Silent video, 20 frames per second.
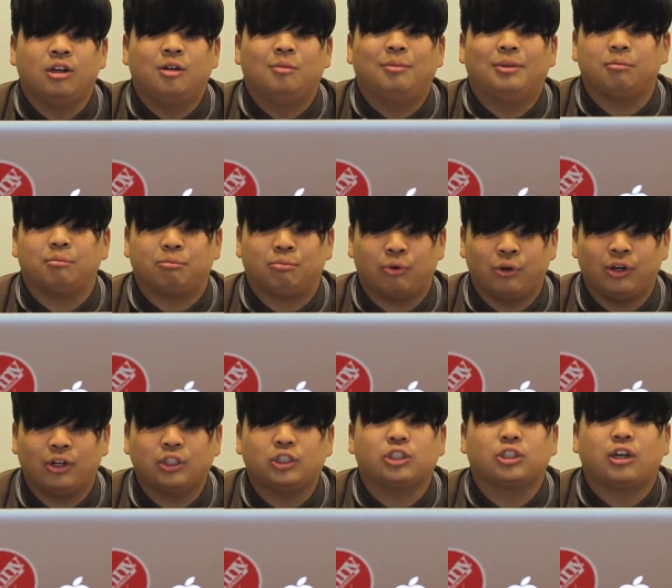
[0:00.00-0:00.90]
but the
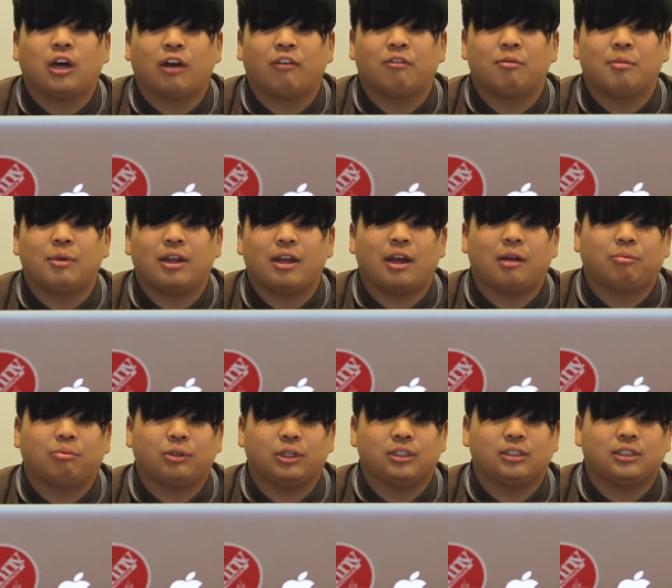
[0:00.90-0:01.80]
British government
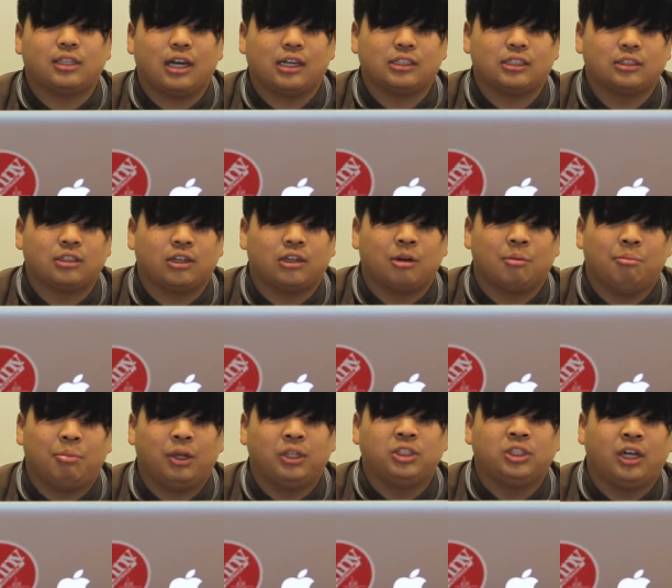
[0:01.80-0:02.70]
had placed taxes on a
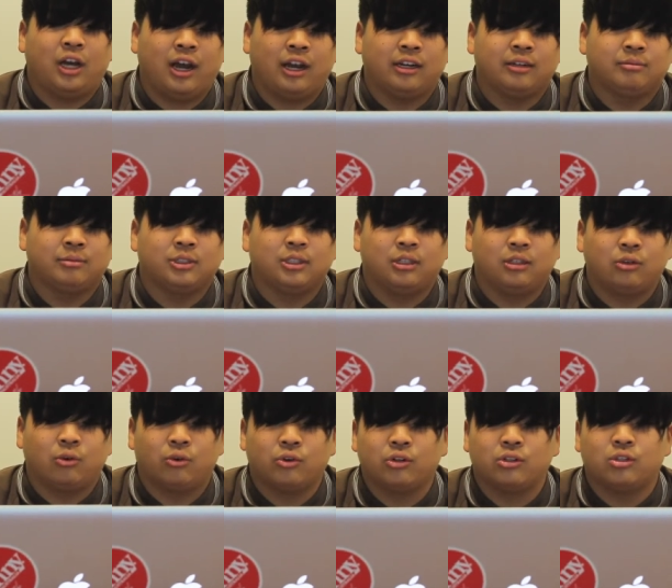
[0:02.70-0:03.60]
bunch of items
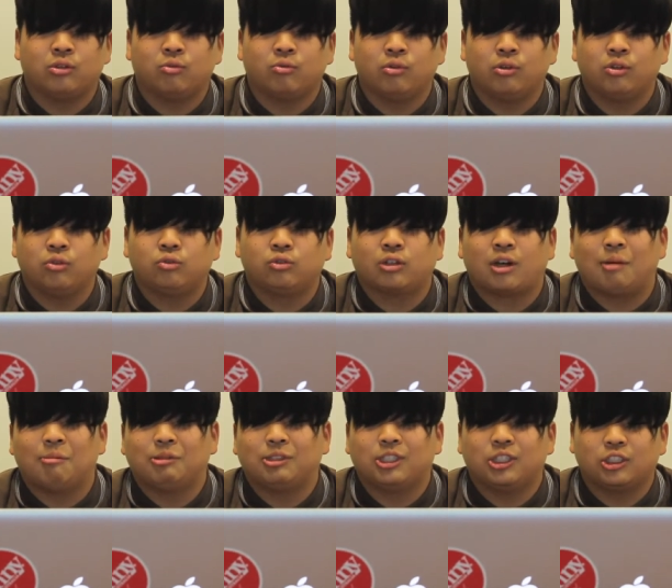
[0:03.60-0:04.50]
in order to reduce
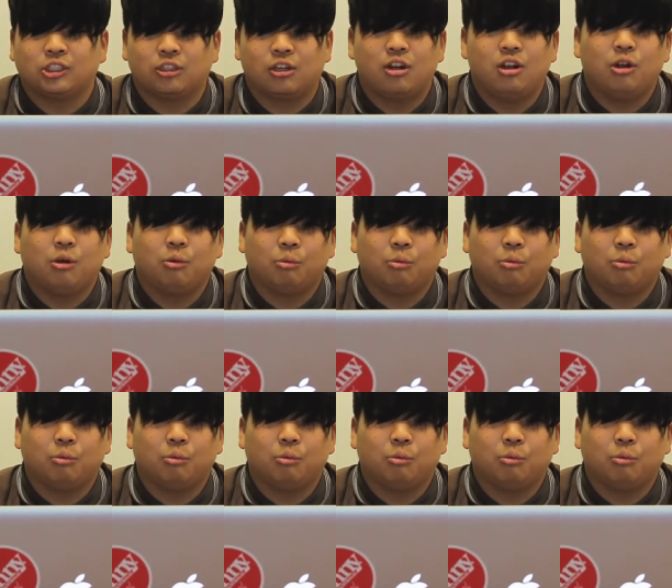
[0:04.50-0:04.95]
competition